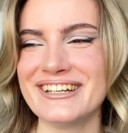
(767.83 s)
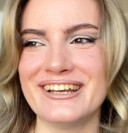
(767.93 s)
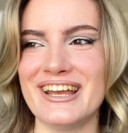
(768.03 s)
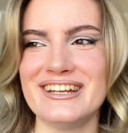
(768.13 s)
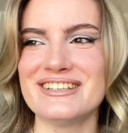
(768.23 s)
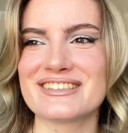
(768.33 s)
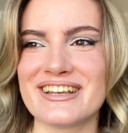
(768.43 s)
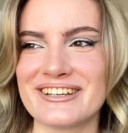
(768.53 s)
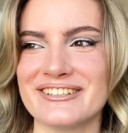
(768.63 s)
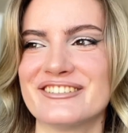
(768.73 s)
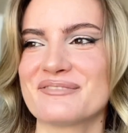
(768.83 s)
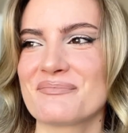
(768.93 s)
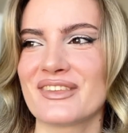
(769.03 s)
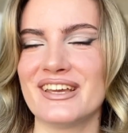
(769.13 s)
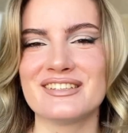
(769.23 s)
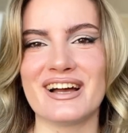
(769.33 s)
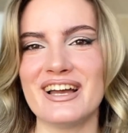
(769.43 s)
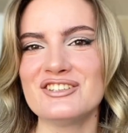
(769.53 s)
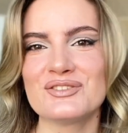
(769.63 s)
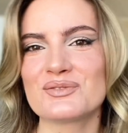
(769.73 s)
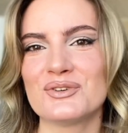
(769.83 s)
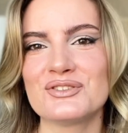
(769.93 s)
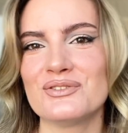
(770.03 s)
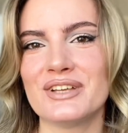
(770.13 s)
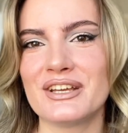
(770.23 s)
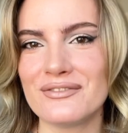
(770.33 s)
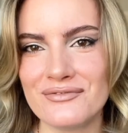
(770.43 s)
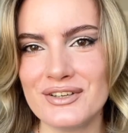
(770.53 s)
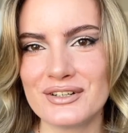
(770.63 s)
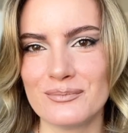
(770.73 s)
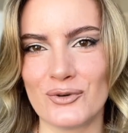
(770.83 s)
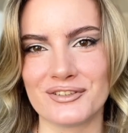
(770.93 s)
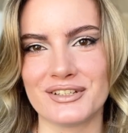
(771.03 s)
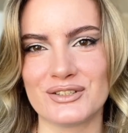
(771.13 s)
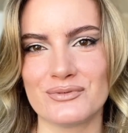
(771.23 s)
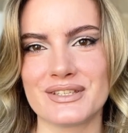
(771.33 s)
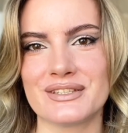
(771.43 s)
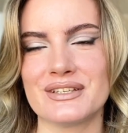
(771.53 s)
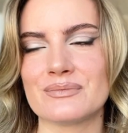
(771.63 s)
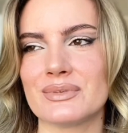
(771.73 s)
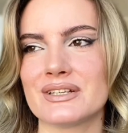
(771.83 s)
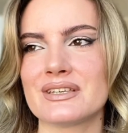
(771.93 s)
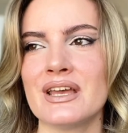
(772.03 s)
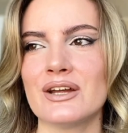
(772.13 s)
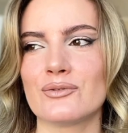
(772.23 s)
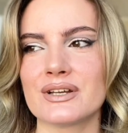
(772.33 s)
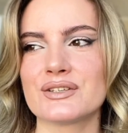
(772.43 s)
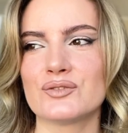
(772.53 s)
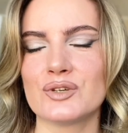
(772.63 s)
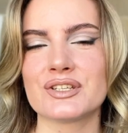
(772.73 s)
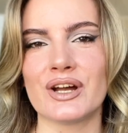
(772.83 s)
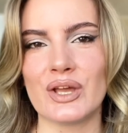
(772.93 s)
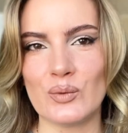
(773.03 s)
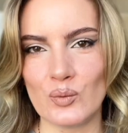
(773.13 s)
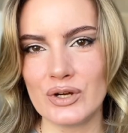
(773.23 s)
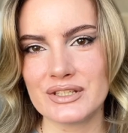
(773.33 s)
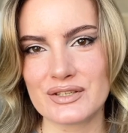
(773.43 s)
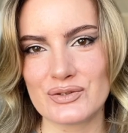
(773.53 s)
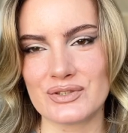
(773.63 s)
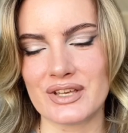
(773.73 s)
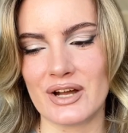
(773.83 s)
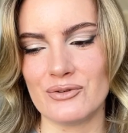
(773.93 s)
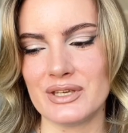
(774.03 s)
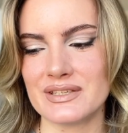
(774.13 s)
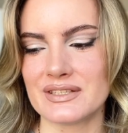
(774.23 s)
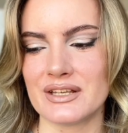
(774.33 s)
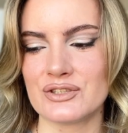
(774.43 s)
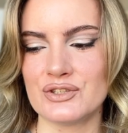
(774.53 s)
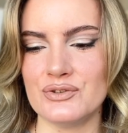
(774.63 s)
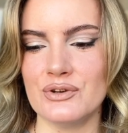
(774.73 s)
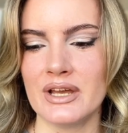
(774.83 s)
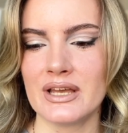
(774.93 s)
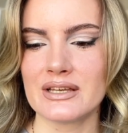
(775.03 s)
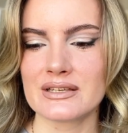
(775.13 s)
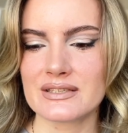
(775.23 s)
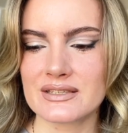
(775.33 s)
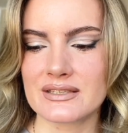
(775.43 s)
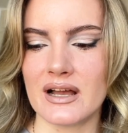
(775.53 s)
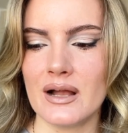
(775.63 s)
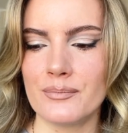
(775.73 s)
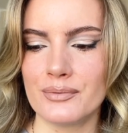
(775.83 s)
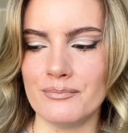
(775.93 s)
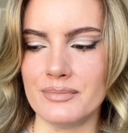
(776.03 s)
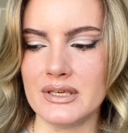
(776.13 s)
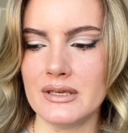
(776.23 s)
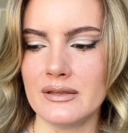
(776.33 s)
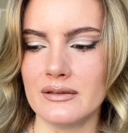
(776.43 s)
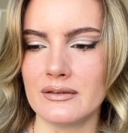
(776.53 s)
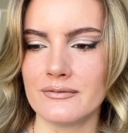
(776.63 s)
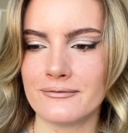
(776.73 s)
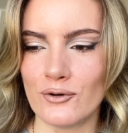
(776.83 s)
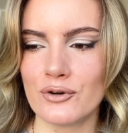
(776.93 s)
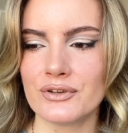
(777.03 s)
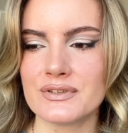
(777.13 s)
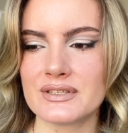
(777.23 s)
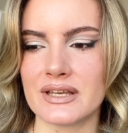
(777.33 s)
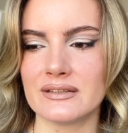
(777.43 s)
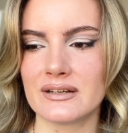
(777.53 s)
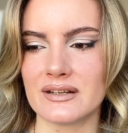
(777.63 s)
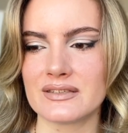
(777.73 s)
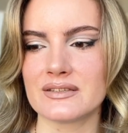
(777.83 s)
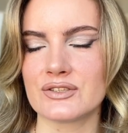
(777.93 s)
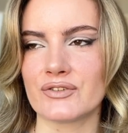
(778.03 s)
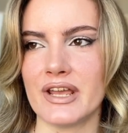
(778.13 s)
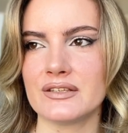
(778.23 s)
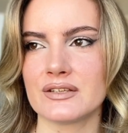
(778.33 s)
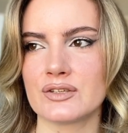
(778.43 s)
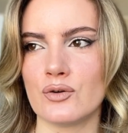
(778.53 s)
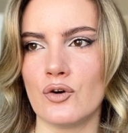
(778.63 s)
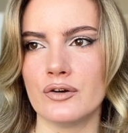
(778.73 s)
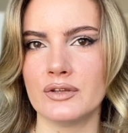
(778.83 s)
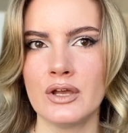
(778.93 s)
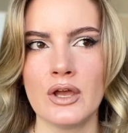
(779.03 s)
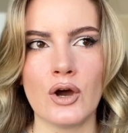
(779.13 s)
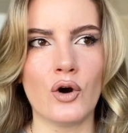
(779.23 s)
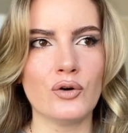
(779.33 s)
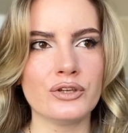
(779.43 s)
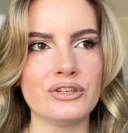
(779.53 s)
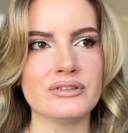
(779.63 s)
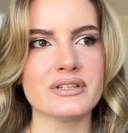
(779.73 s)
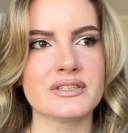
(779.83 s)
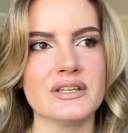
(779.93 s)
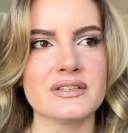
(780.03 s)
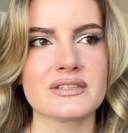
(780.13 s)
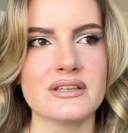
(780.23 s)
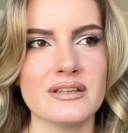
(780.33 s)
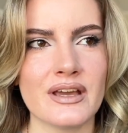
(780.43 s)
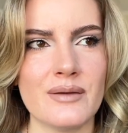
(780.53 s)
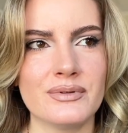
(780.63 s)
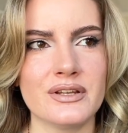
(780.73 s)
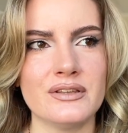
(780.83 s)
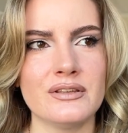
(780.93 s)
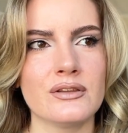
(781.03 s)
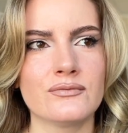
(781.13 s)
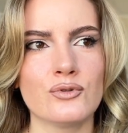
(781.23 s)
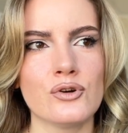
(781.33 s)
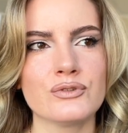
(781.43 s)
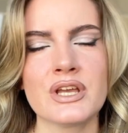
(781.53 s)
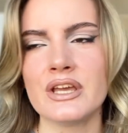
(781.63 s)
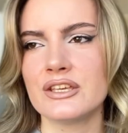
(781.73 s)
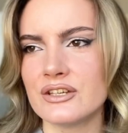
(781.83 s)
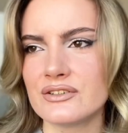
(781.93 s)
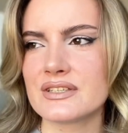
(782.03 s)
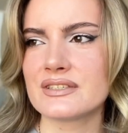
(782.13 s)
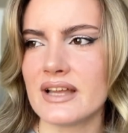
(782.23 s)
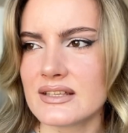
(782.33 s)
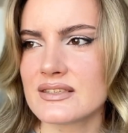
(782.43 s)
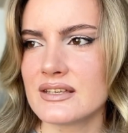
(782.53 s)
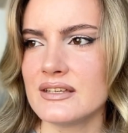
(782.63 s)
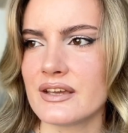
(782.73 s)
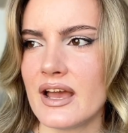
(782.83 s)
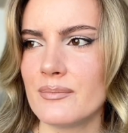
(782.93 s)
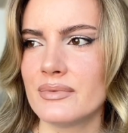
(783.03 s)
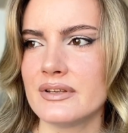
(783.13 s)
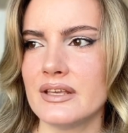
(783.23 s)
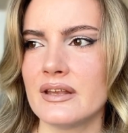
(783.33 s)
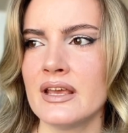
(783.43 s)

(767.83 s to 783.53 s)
Any second. And I don't want to like fear monger with this, but rather what I want to tell you is that to stop being focused and concentrated on, oh, here is this thing happening in the world, here is that thing happening,